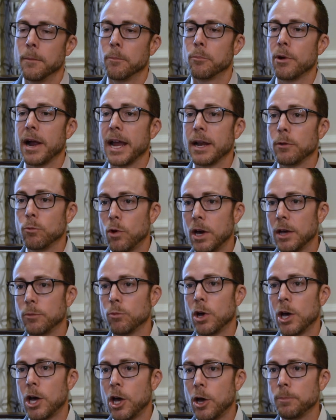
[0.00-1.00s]
Brand one
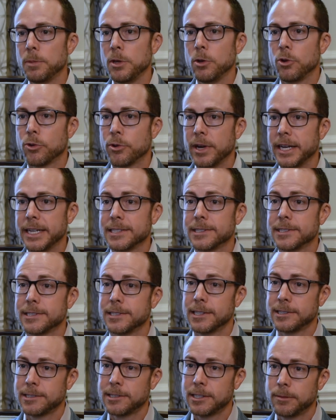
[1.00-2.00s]
will help you create a
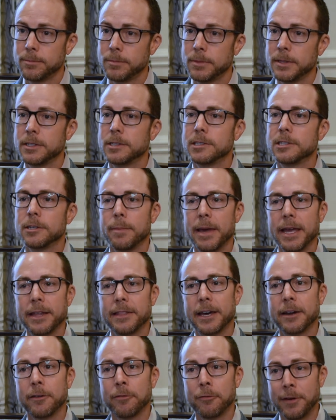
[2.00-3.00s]
system to make
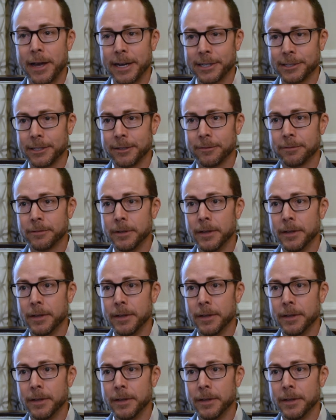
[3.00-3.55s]
that effective.